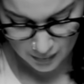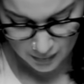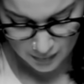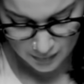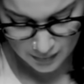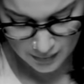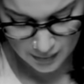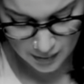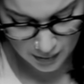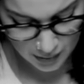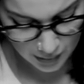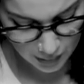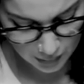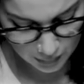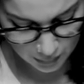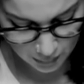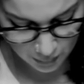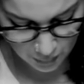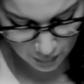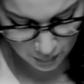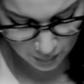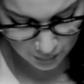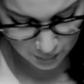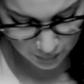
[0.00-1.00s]
sitting
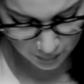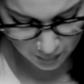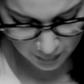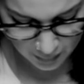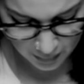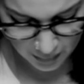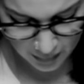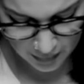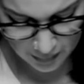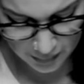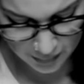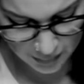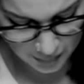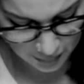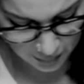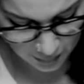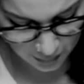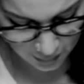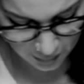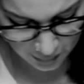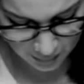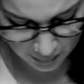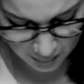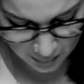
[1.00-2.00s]
alone in the
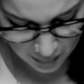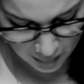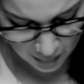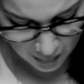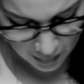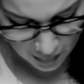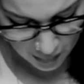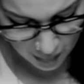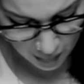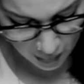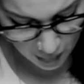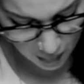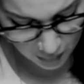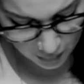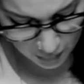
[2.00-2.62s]
dark, all